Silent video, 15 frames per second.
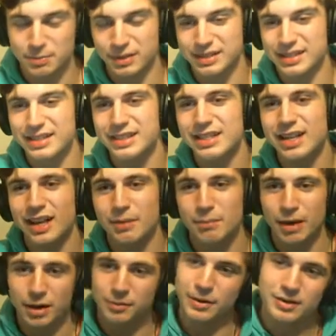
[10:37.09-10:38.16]
But since he got
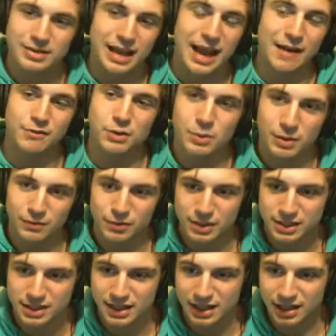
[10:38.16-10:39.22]
Bomber Mouse after he went for
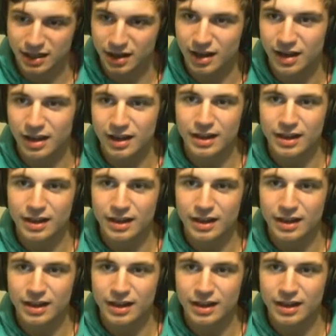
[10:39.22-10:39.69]
the tier,